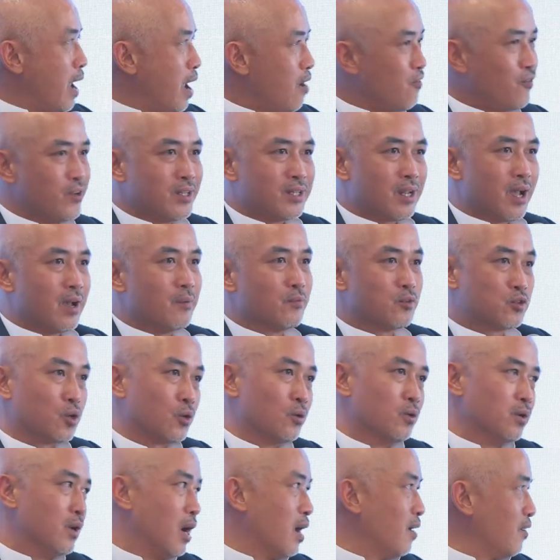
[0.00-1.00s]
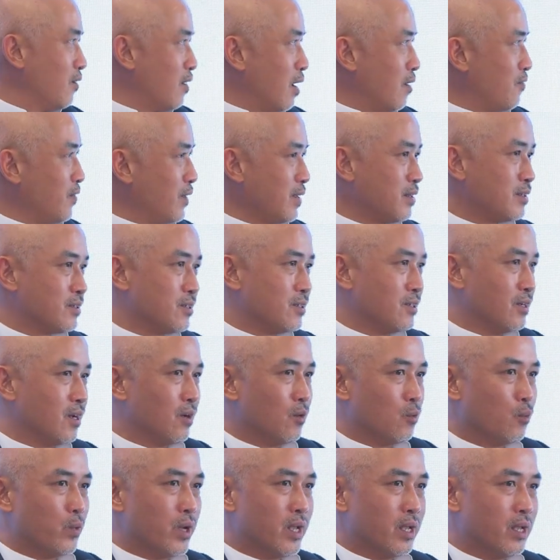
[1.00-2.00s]
every time, I think
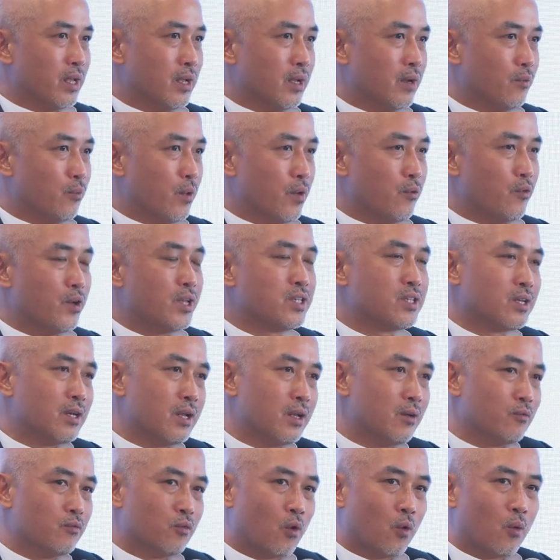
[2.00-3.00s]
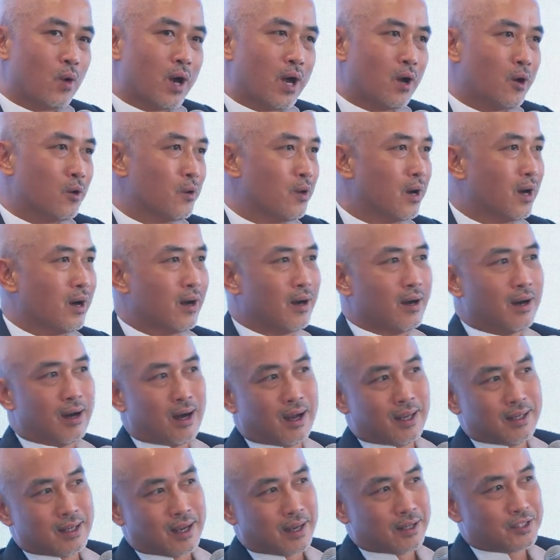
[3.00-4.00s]
we recently roll out.
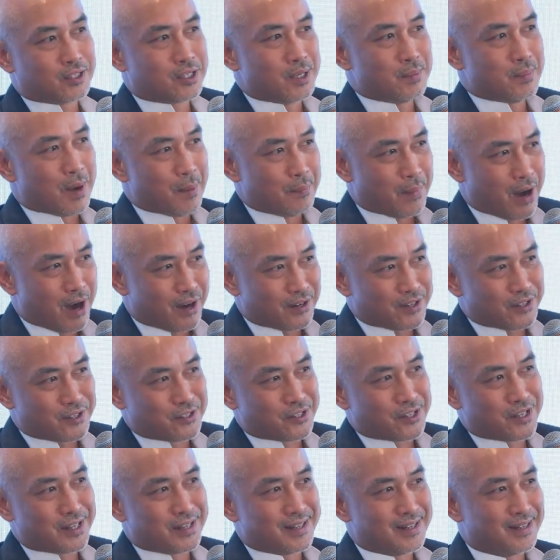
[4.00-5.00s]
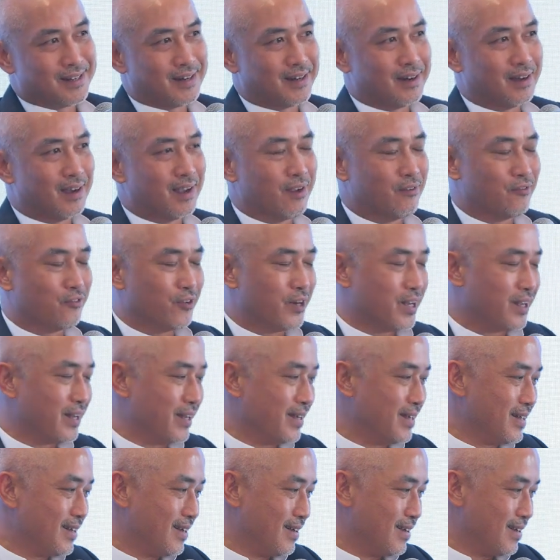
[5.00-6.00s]
I see my partners here, Avery
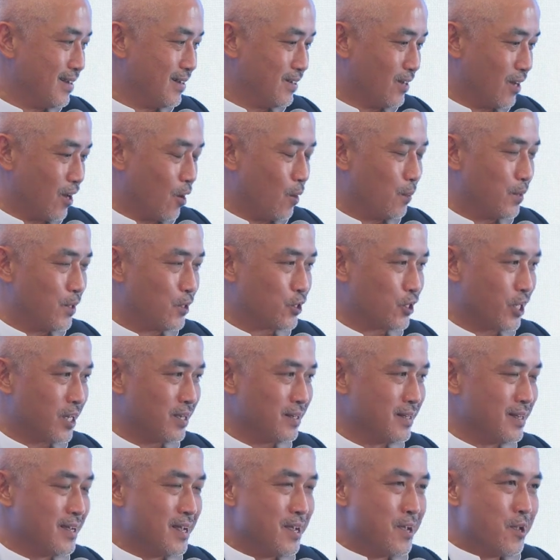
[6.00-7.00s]
here, Omnichannel.